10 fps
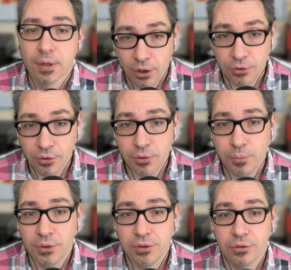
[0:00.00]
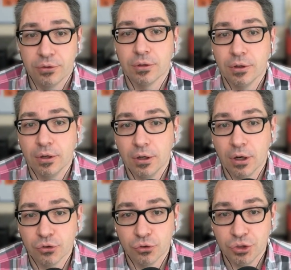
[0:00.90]
Another button
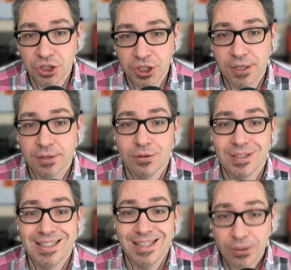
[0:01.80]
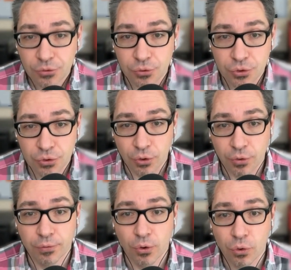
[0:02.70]
allows to check the status
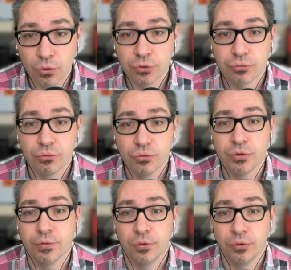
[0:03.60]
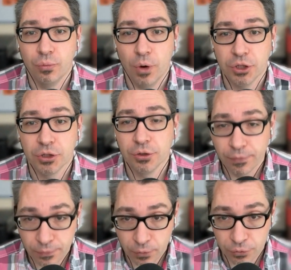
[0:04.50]
of all the rules for the watched
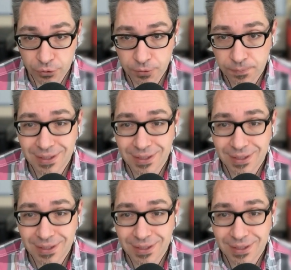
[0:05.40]
folder.